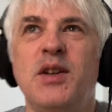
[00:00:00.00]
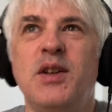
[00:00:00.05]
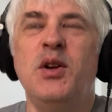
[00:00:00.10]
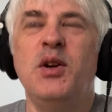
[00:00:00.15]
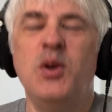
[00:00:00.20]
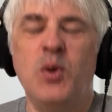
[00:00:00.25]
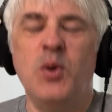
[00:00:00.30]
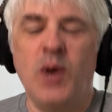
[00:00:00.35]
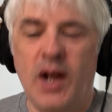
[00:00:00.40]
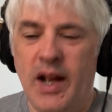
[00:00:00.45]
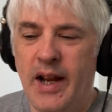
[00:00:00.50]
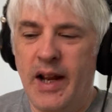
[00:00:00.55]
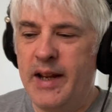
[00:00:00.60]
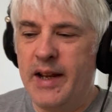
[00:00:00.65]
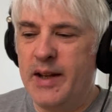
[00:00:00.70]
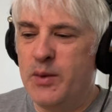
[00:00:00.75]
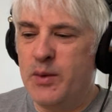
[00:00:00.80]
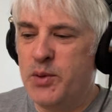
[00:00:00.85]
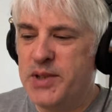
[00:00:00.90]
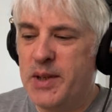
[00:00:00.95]
who
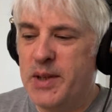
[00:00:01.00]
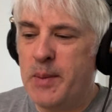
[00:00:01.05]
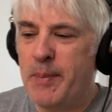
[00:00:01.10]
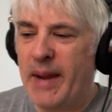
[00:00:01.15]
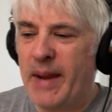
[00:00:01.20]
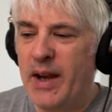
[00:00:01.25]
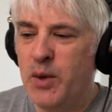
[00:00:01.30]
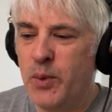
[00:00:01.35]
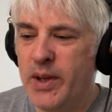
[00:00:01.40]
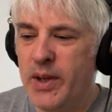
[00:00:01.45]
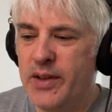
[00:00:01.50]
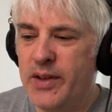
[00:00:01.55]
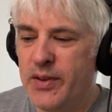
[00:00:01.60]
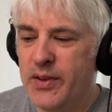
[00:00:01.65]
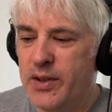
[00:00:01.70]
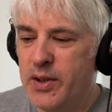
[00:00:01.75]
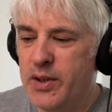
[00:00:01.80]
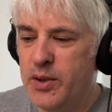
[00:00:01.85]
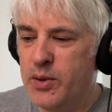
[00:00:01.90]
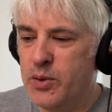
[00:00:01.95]
I was in a band
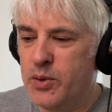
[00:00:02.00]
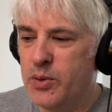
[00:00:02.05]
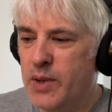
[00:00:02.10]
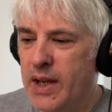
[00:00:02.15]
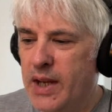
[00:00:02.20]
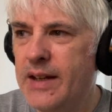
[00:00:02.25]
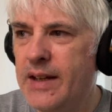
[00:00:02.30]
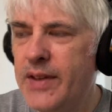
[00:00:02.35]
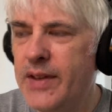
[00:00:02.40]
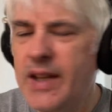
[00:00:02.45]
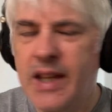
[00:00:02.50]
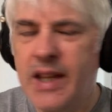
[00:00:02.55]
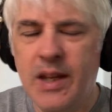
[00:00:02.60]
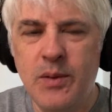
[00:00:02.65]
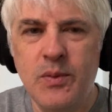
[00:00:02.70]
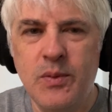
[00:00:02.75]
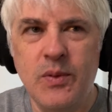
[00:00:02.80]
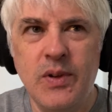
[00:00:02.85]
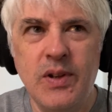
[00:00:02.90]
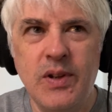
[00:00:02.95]
with. Who I think
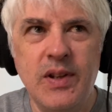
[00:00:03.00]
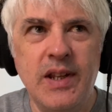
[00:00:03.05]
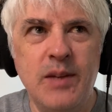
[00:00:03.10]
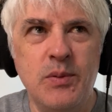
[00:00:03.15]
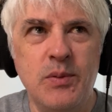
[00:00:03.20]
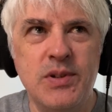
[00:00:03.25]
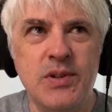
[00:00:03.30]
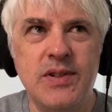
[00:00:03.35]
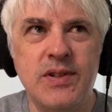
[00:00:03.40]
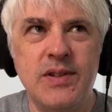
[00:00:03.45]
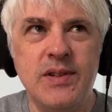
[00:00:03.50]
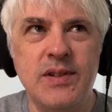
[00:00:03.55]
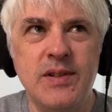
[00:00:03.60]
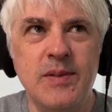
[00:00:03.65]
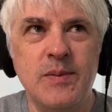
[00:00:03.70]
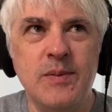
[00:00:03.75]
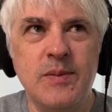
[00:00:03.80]
he was.